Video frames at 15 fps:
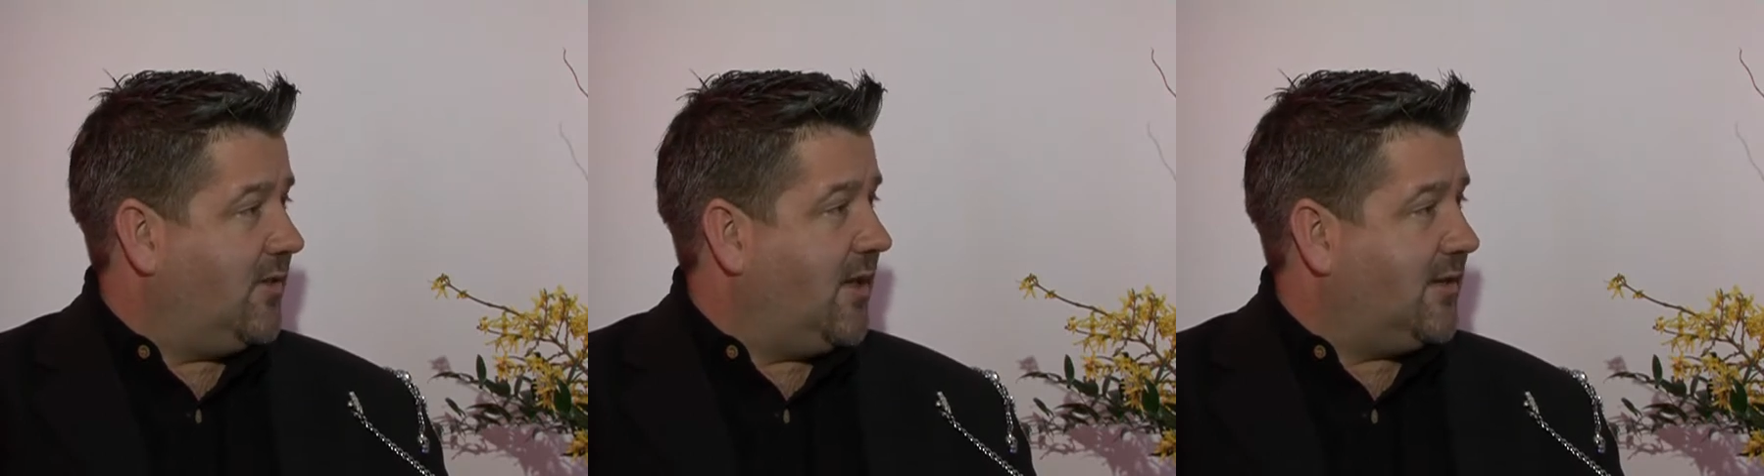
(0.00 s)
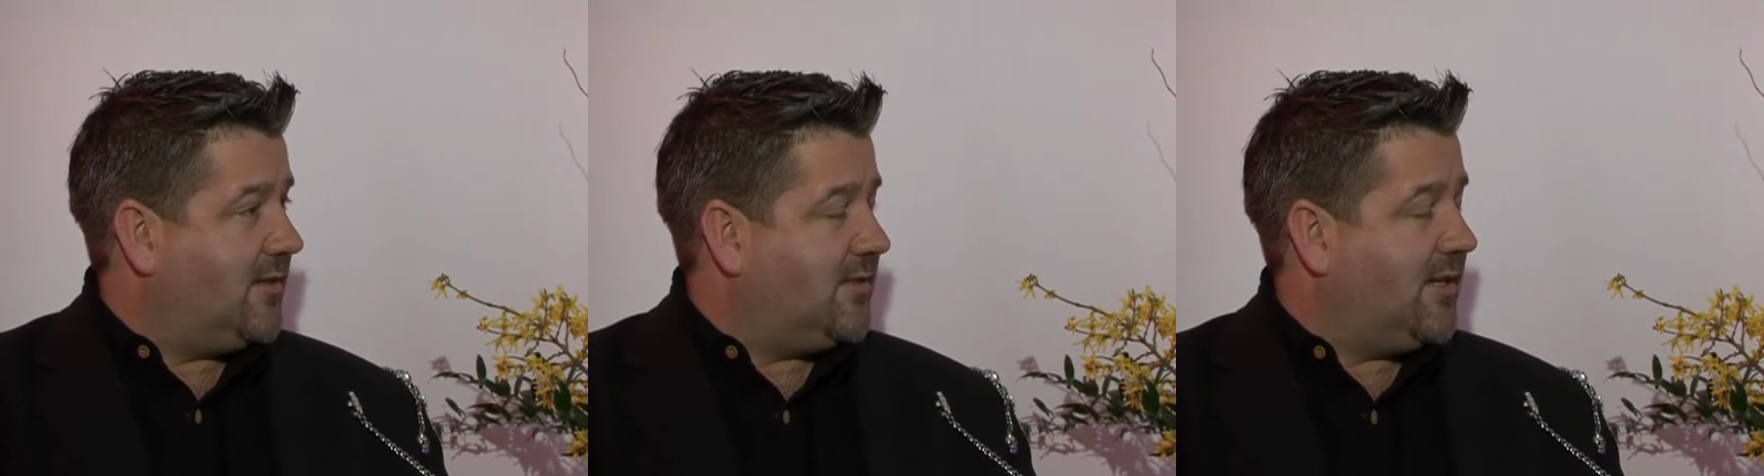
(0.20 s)

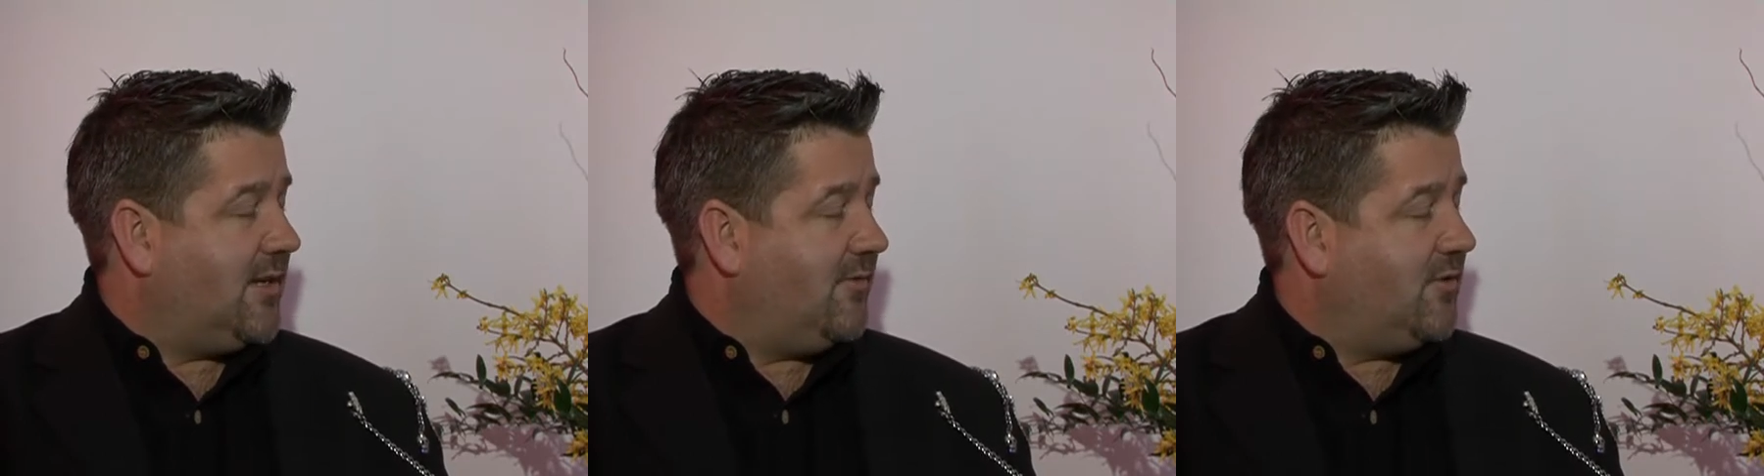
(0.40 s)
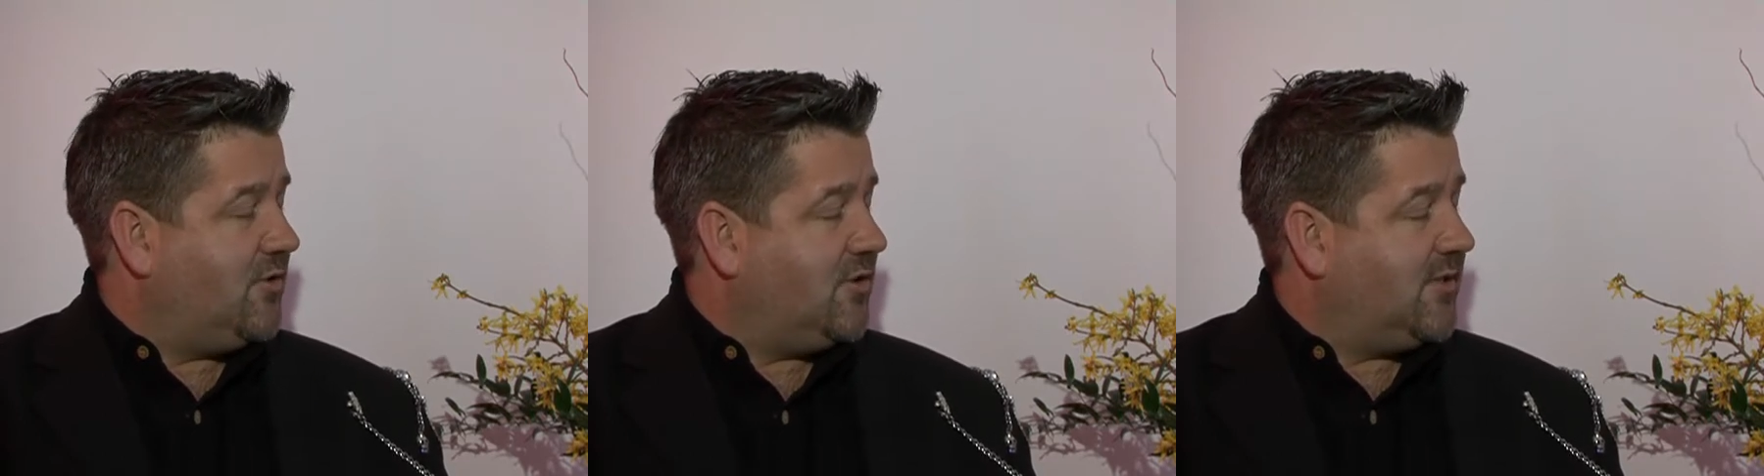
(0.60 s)
that
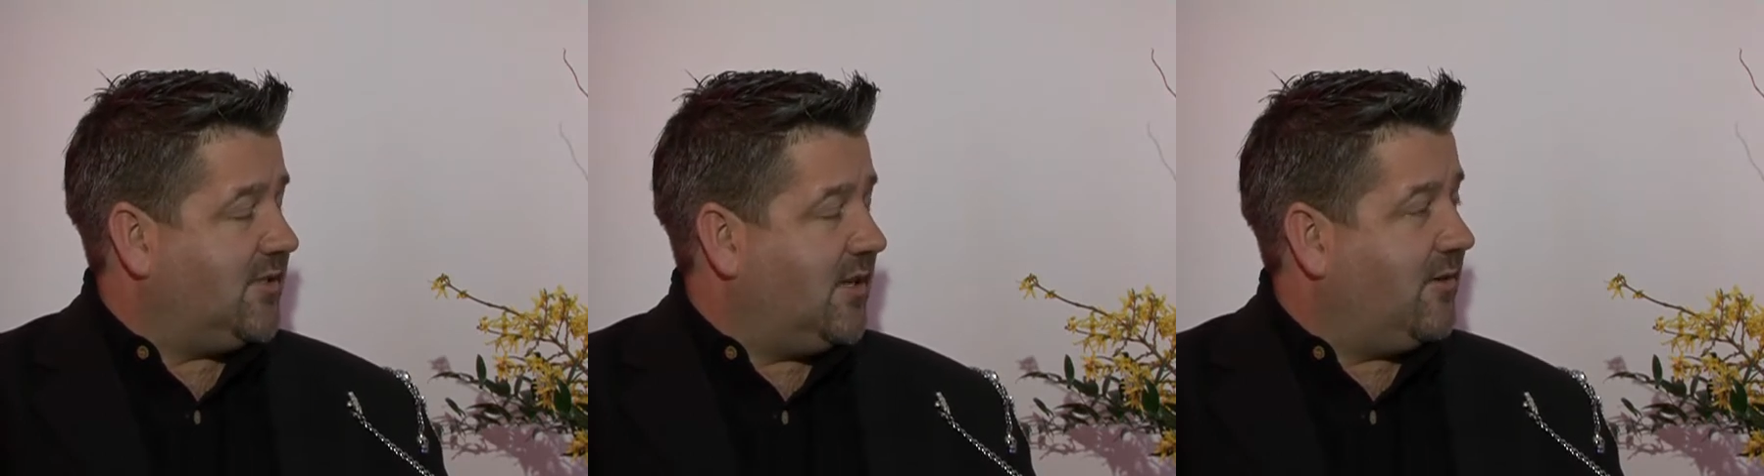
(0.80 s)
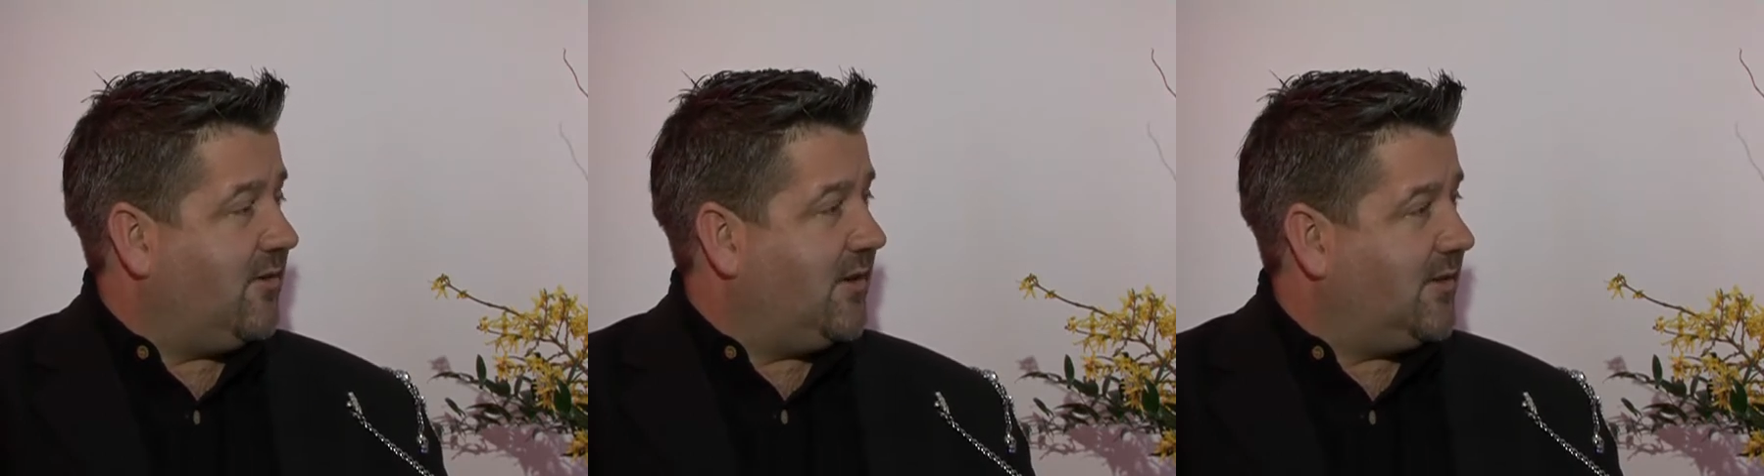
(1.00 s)
television
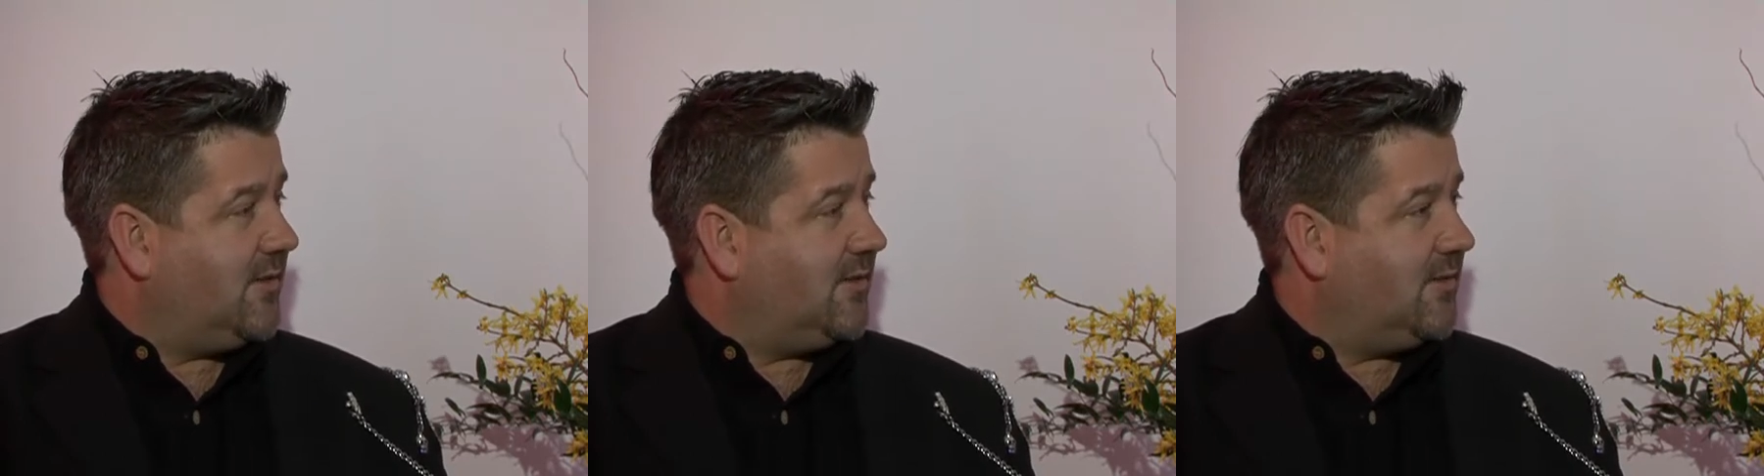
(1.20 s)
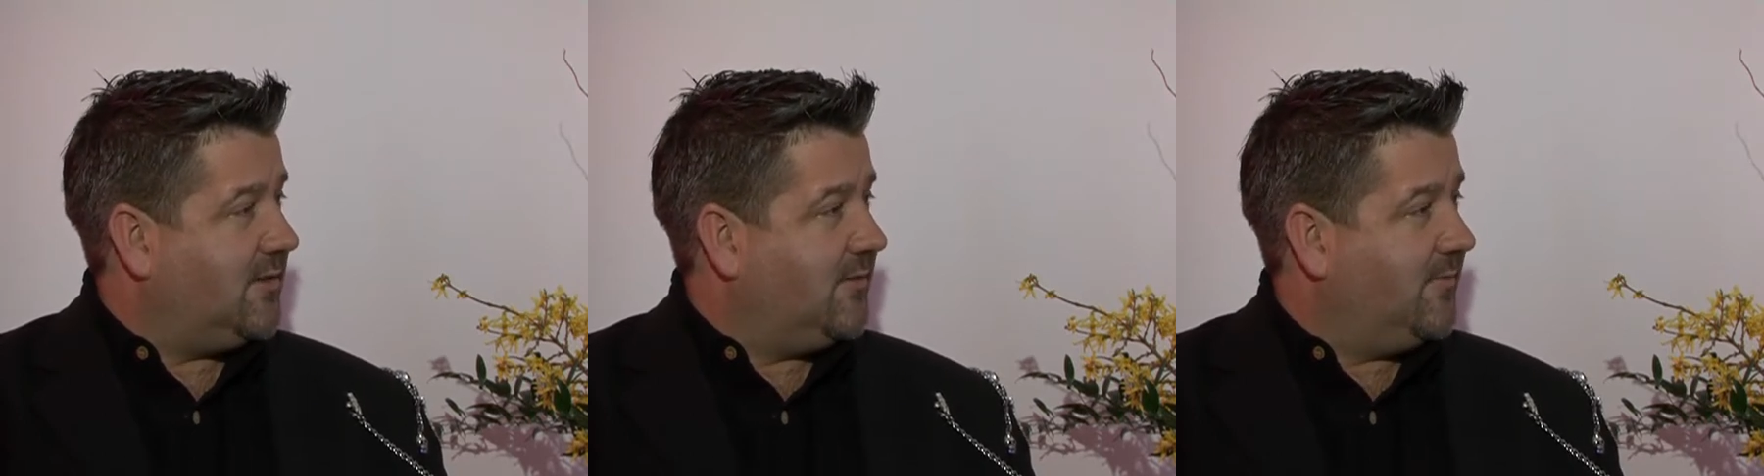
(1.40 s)
series.